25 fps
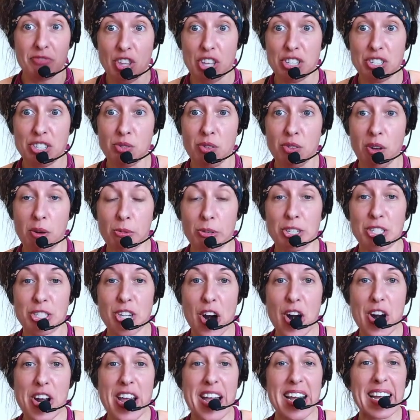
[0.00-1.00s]
this is when we're
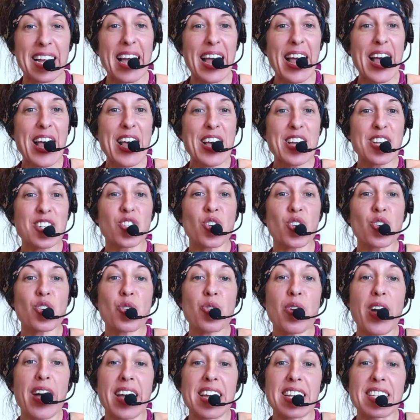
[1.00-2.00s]
starting. So
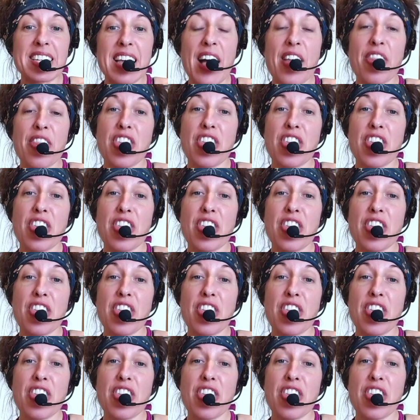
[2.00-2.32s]
you guys,